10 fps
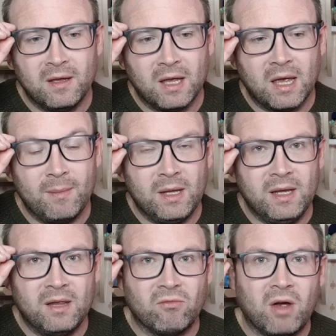am
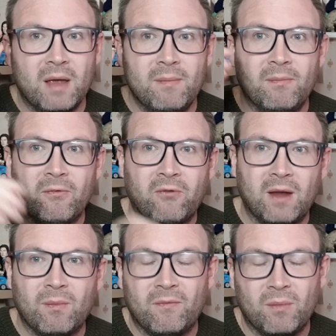in the right
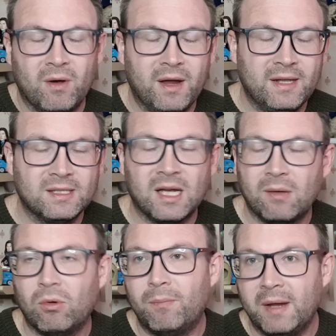frame of mind, I
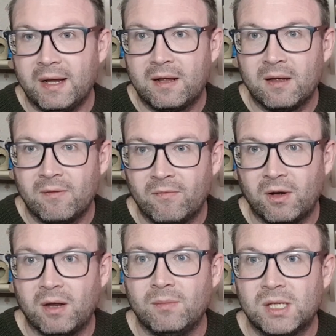will pick
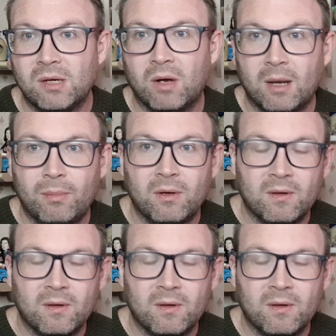volume 2 up.